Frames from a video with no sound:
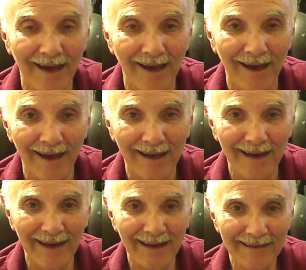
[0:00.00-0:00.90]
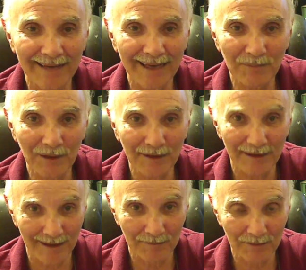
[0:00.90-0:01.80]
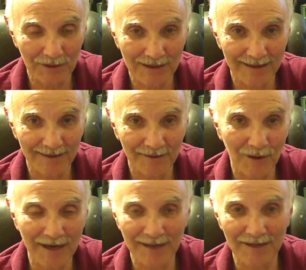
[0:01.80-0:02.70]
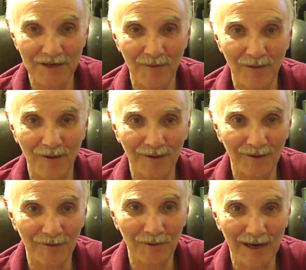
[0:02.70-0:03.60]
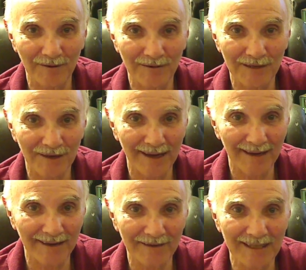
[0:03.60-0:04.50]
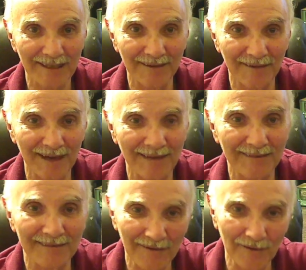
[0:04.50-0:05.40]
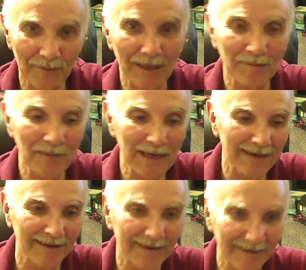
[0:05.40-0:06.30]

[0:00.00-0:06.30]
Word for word: And keep looking up to see the greatest show on earth right over your head every single night. Everybody be good.